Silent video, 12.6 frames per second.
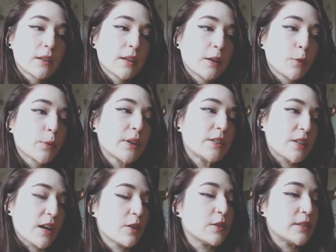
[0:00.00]
like
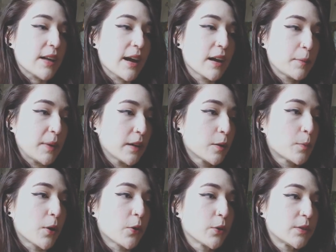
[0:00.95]
reach out and tag me in a
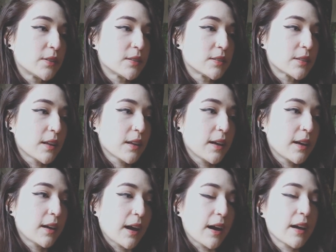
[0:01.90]
post and say
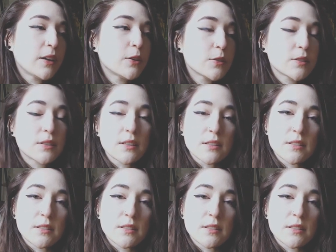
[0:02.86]
like, I used